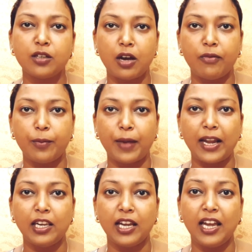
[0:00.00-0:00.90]
our
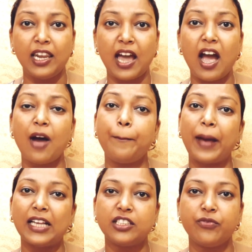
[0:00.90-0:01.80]
mind in a
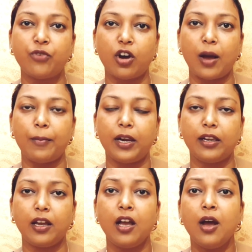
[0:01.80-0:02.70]
passive
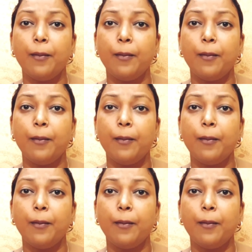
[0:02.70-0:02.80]
vocabulary,